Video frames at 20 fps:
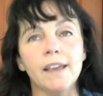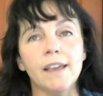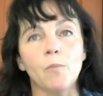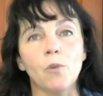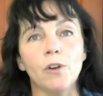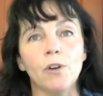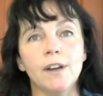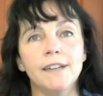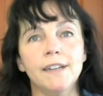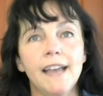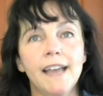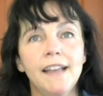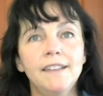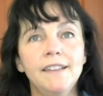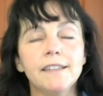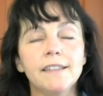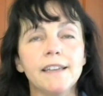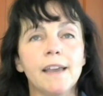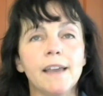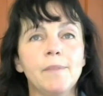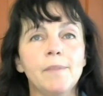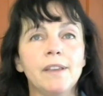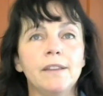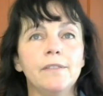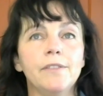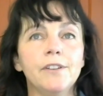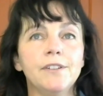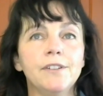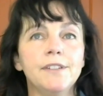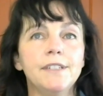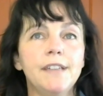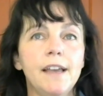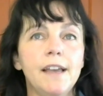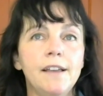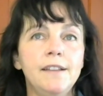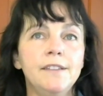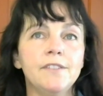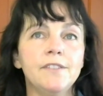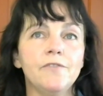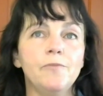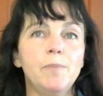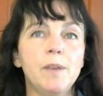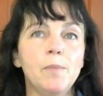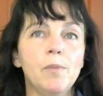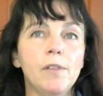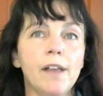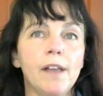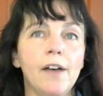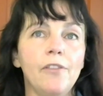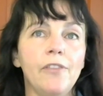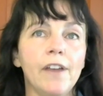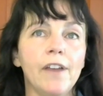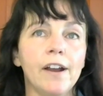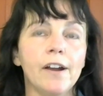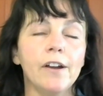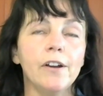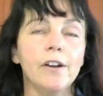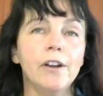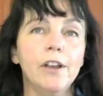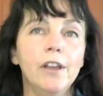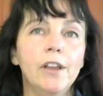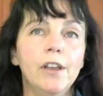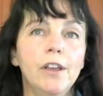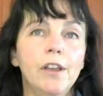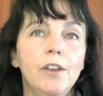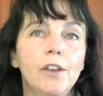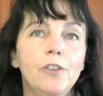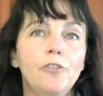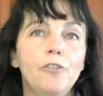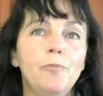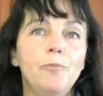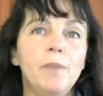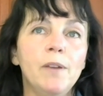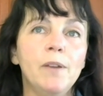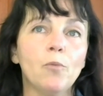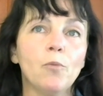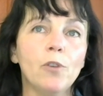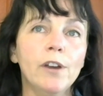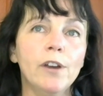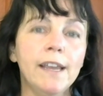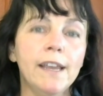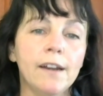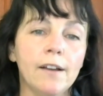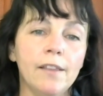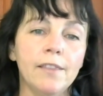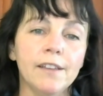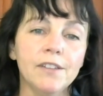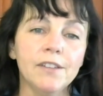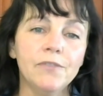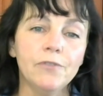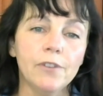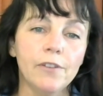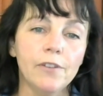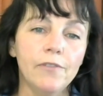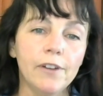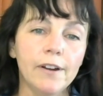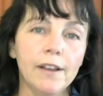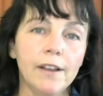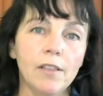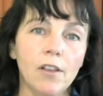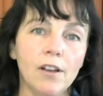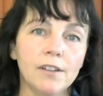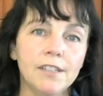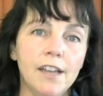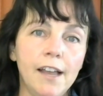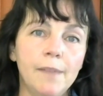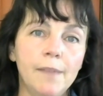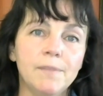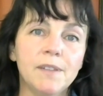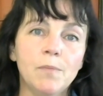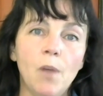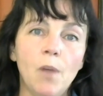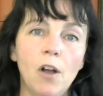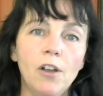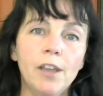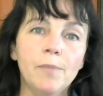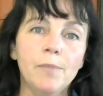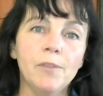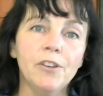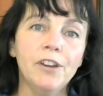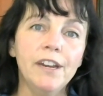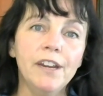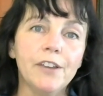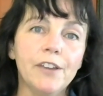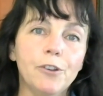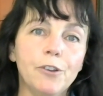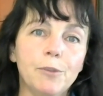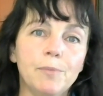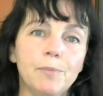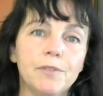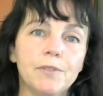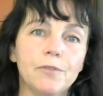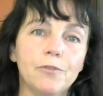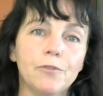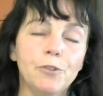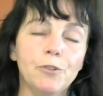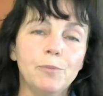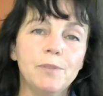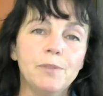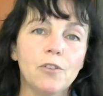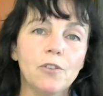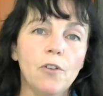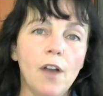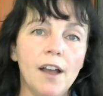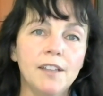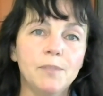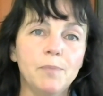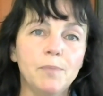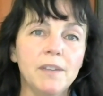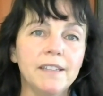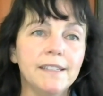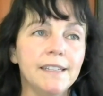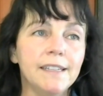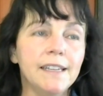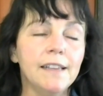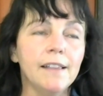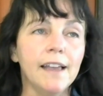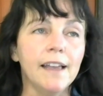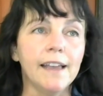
more intensely. I mean, there's tons of people out there who've been working on this for a very long time, small community groups across BC like